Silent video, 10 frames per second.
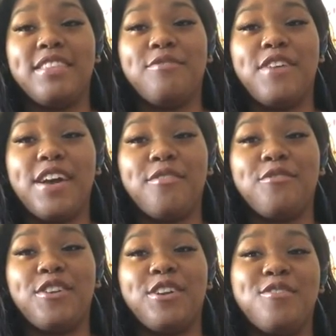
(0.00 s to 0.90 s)
to fight
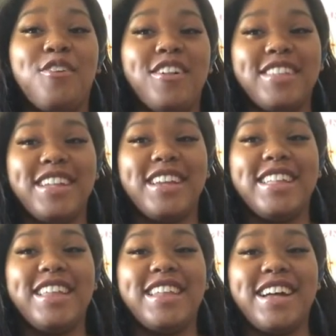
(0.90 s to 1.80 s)
for equality
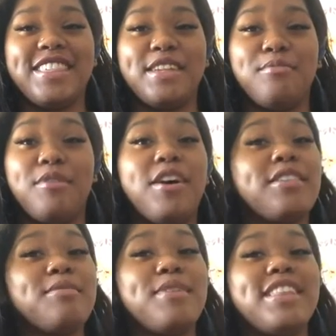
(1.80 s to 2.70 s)
that lasted
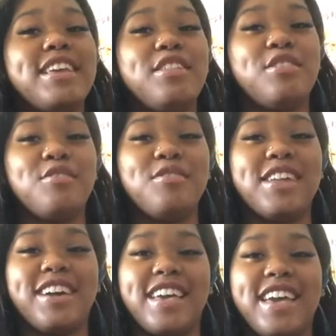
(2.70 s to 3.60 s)
approximately 2
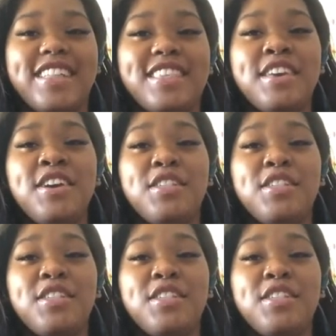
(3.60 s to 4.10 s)
decades,